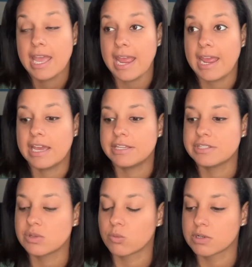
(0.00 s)

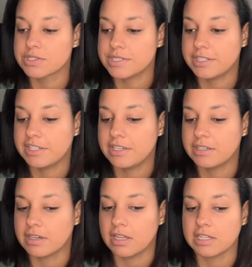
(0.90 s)
And we're
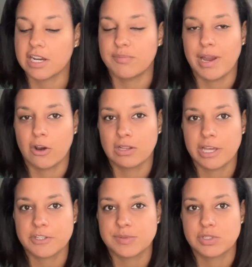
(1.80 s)
seeing a of
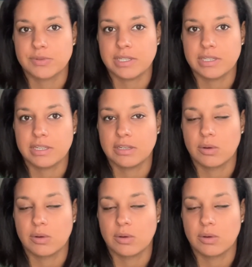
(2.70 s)
parallels between